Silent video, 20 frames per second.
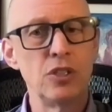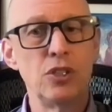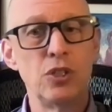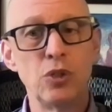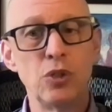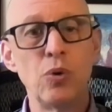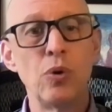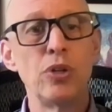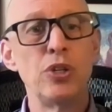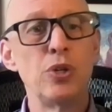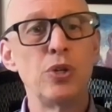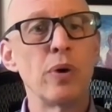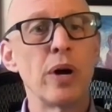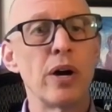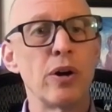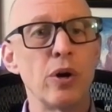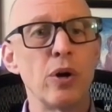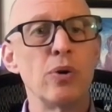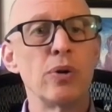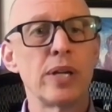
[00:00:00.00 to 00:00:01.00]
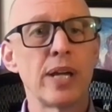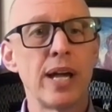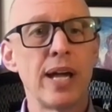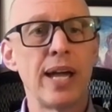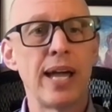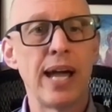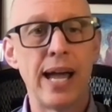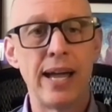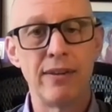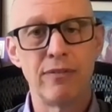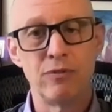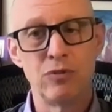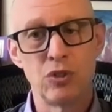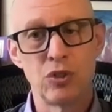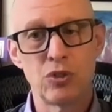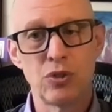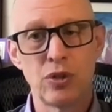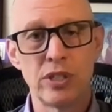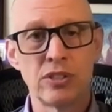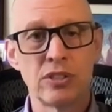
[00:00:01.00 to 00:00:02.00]
you you are okay i have
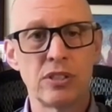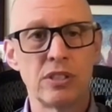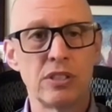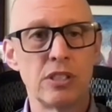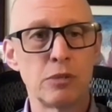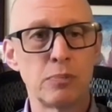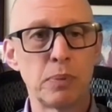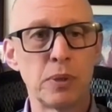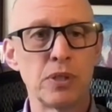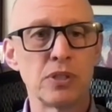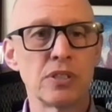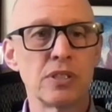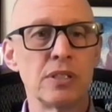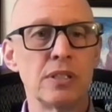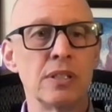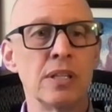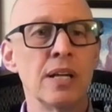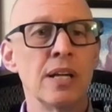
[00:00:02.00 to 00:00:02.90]
entrusted this person